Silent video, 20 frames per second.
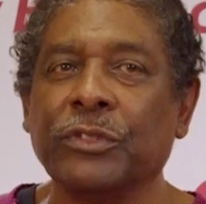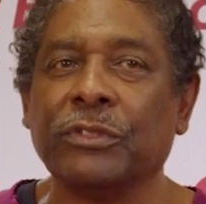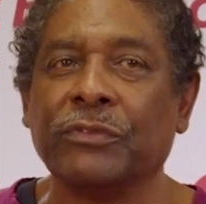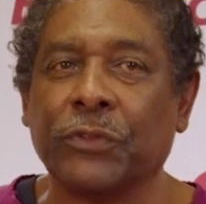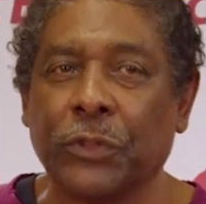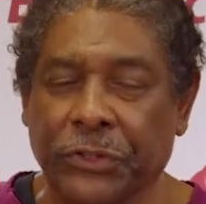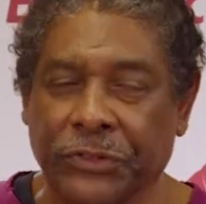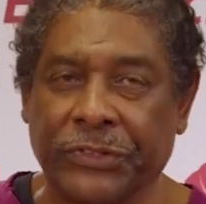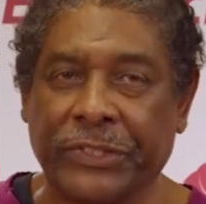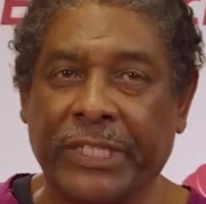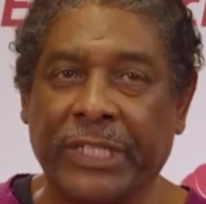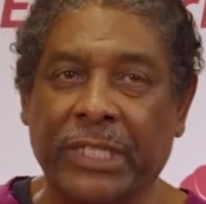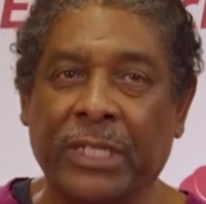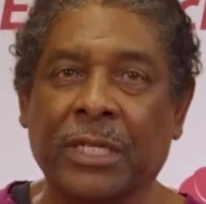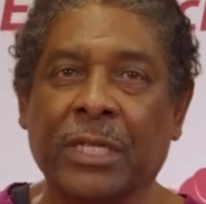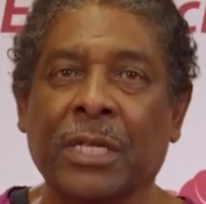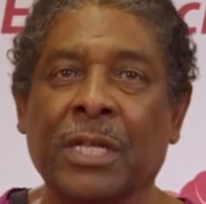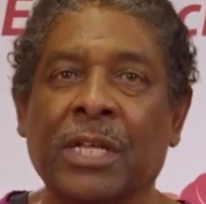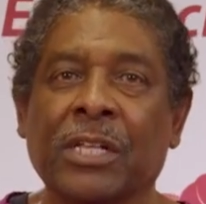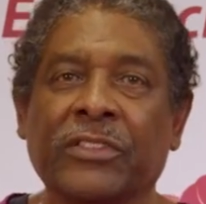University.
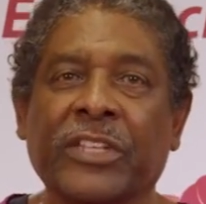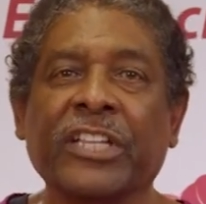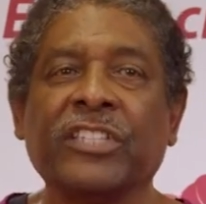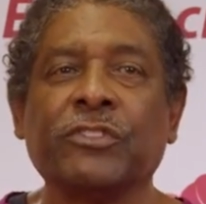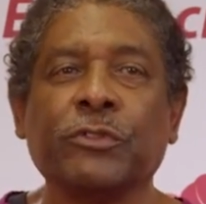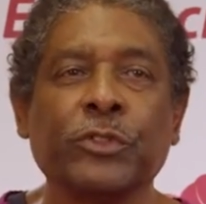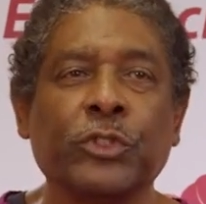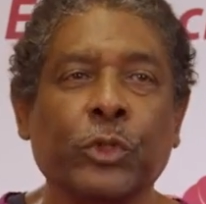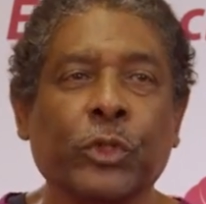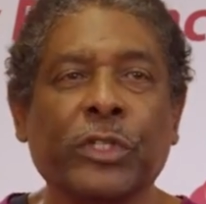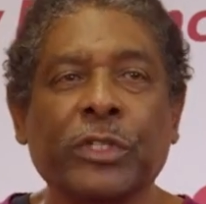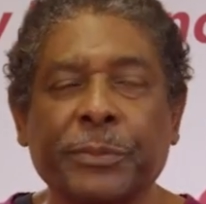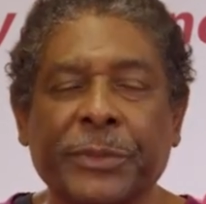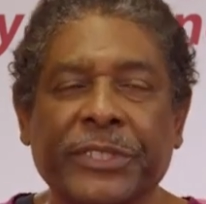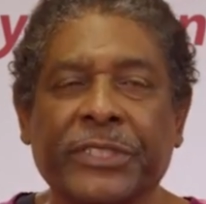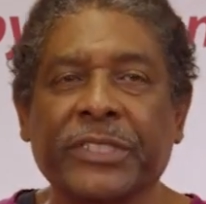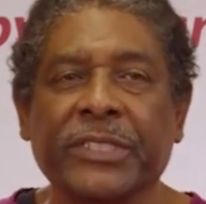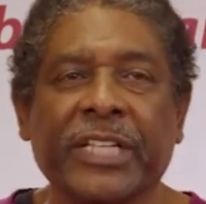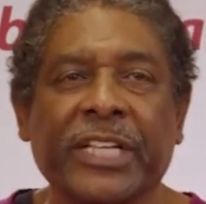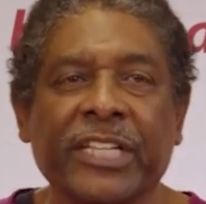Thanks for joining me
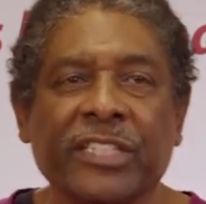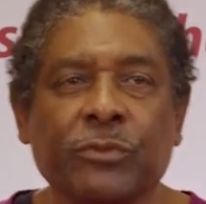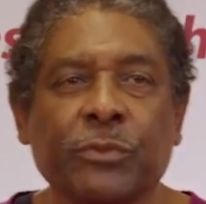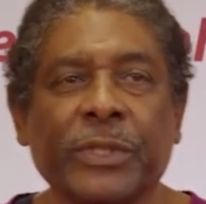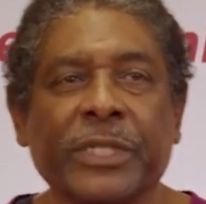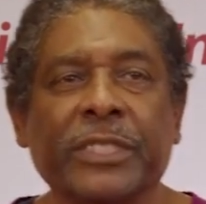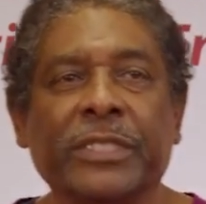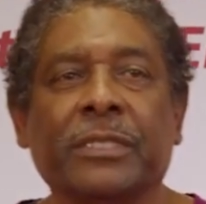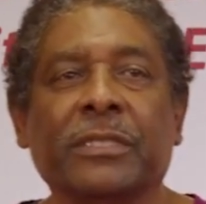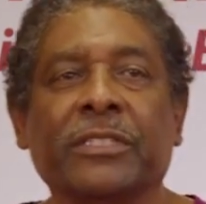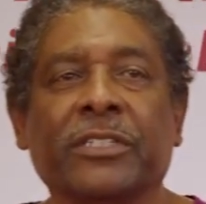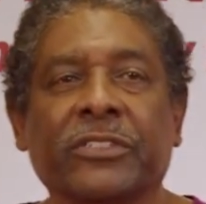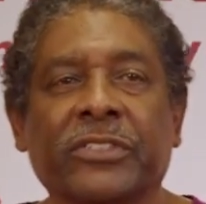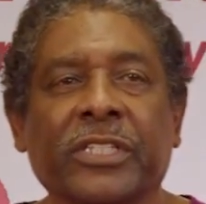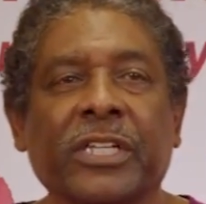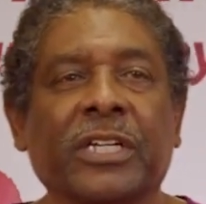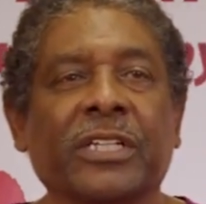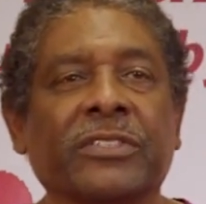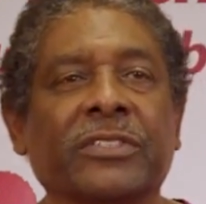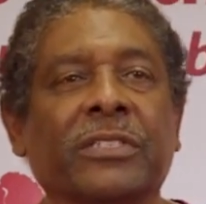today as we
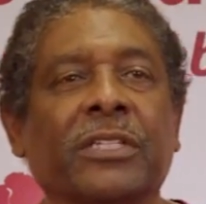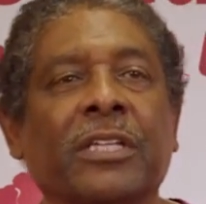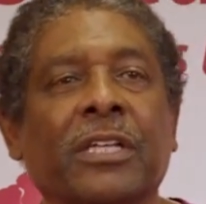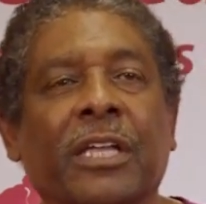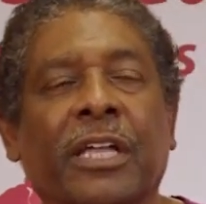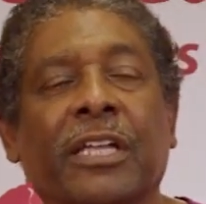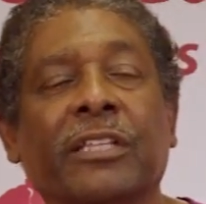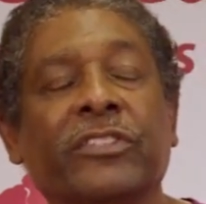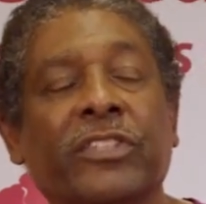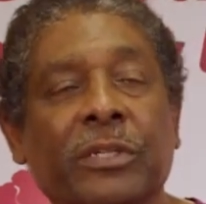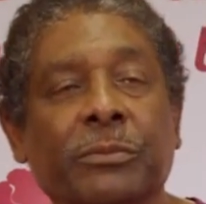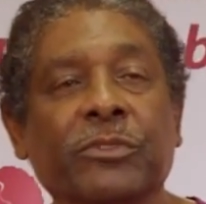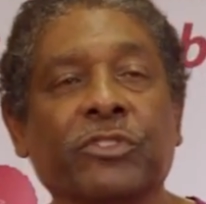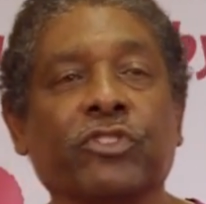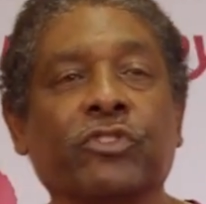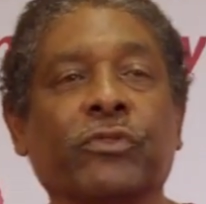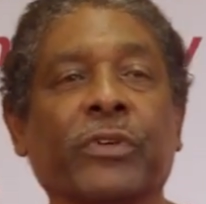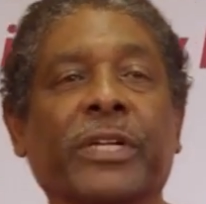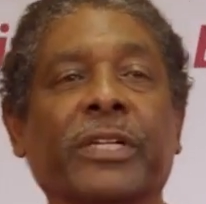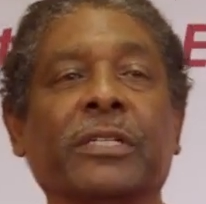discuss and
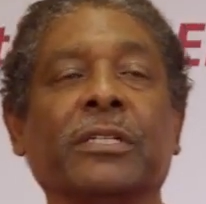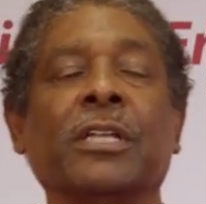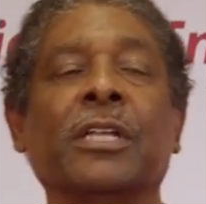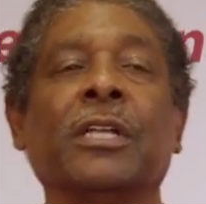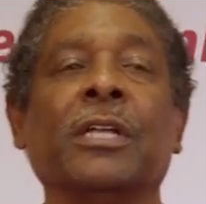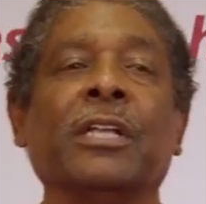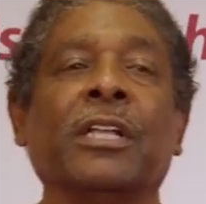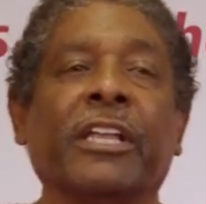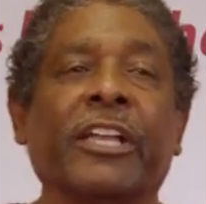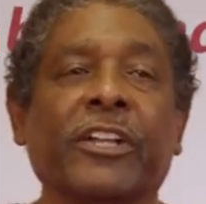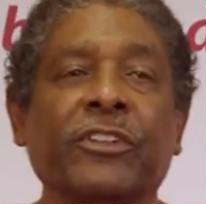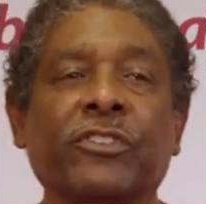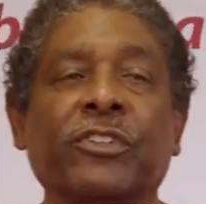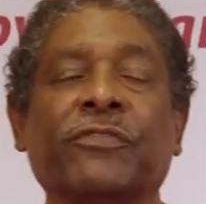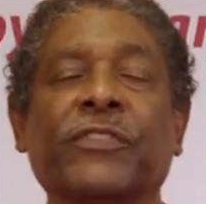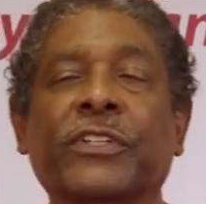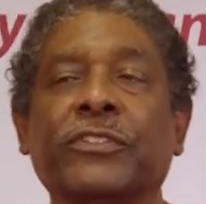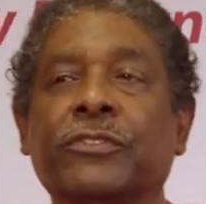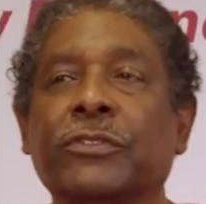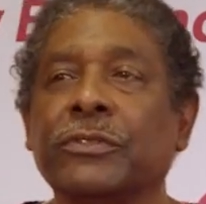demonstrate
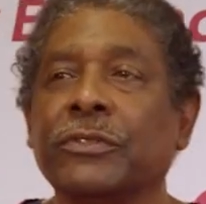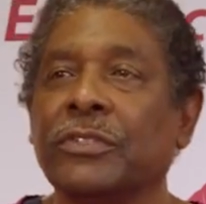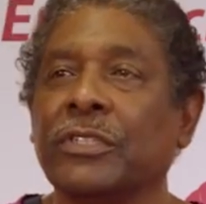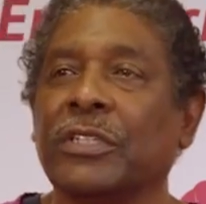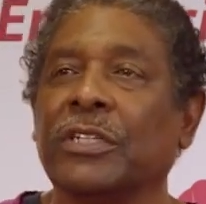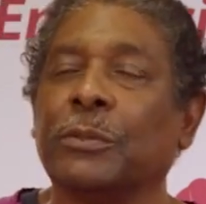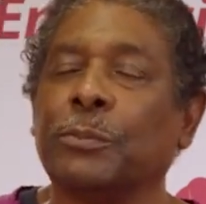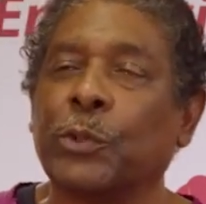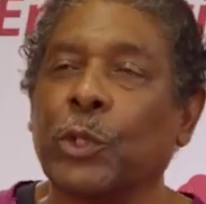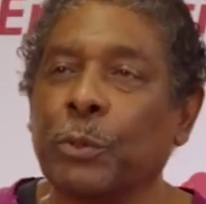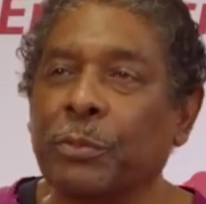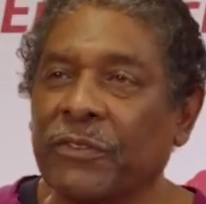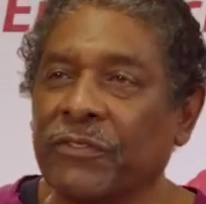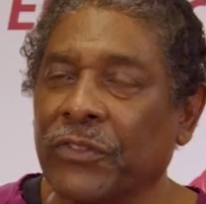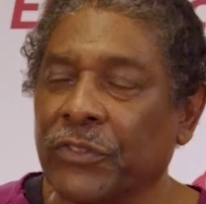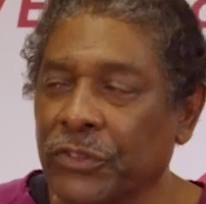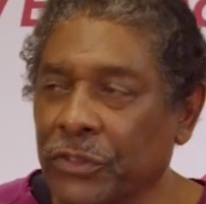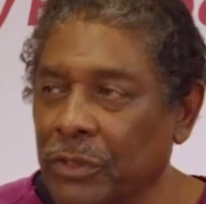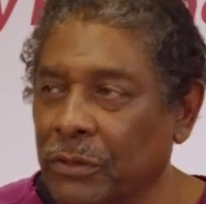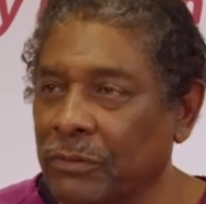interventions that are appropriate
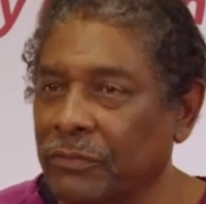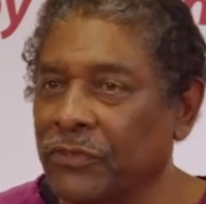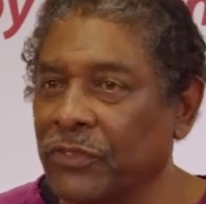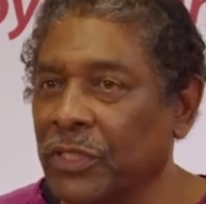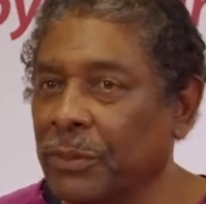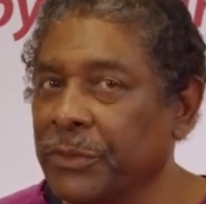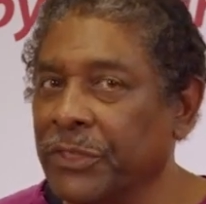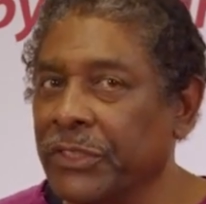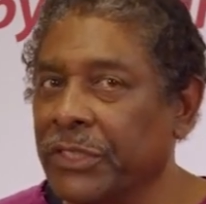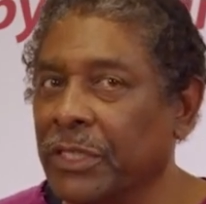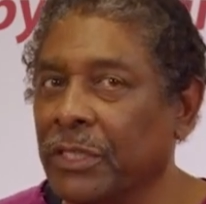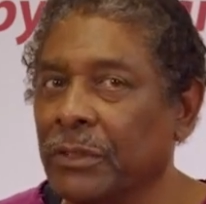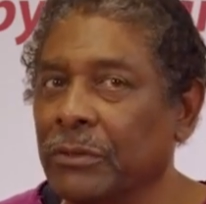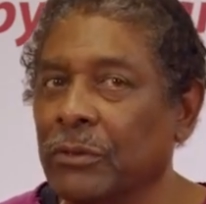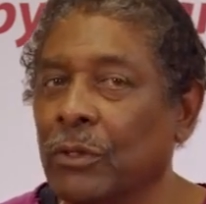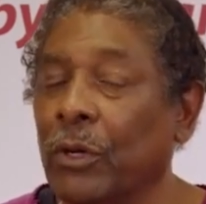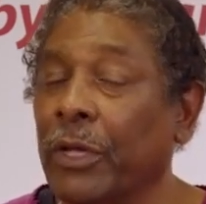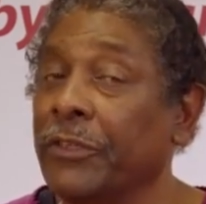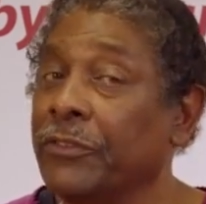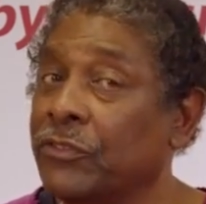for some adult
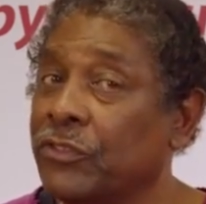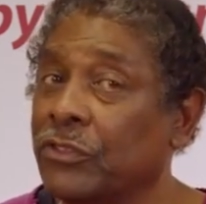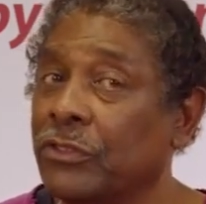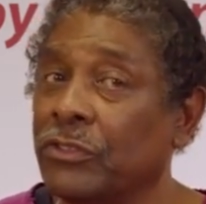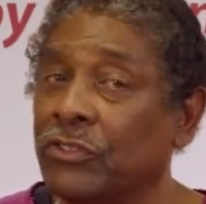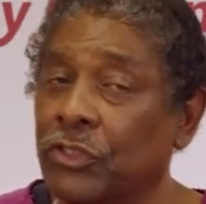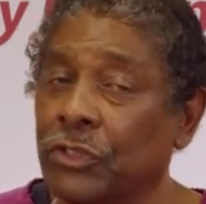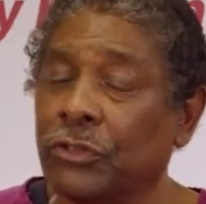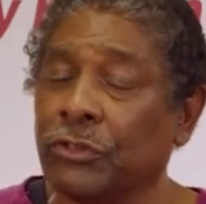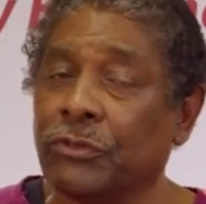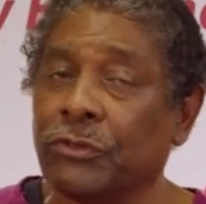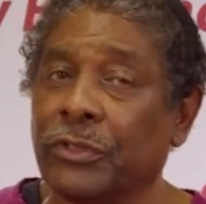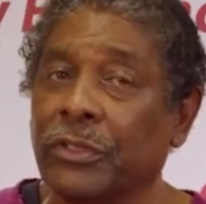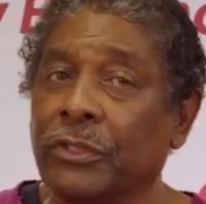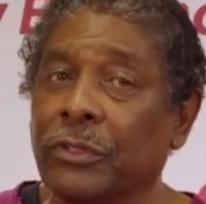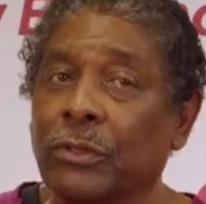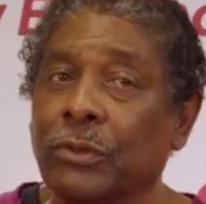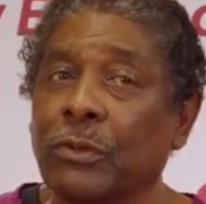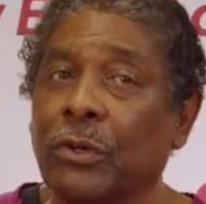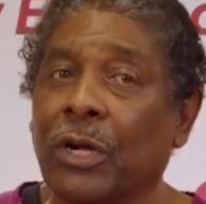and children
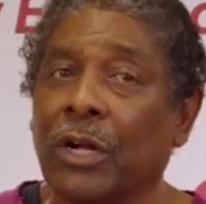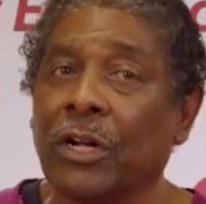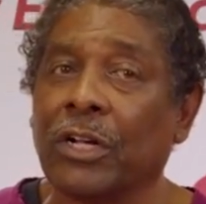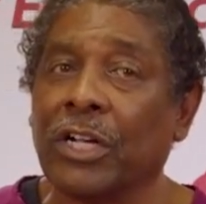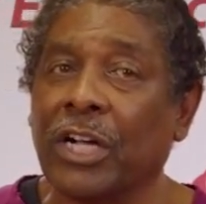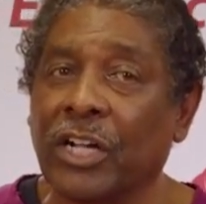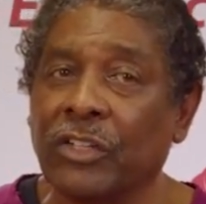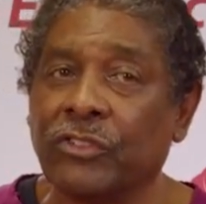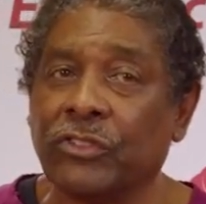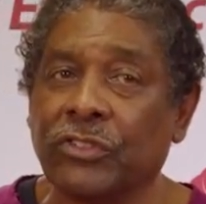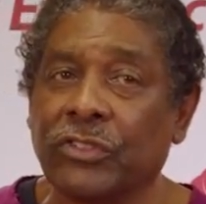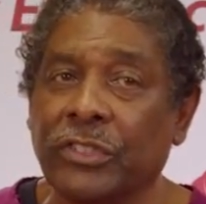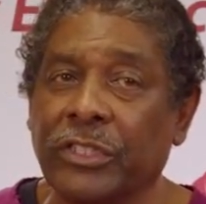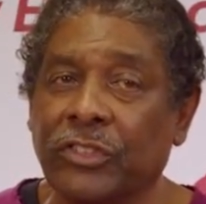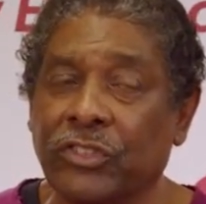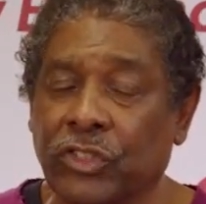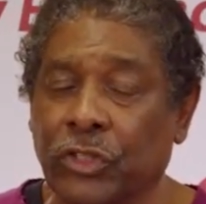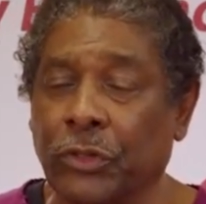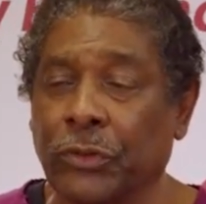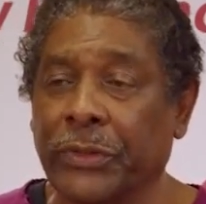who are consciously
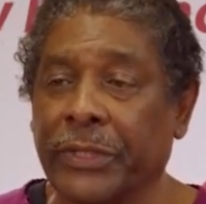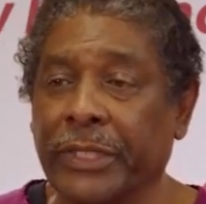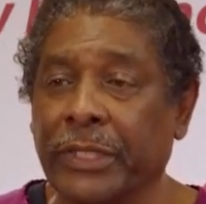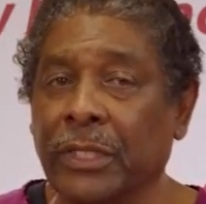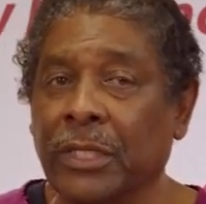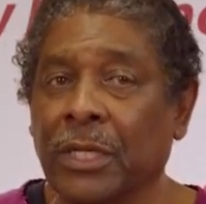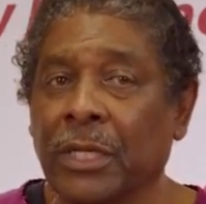choking.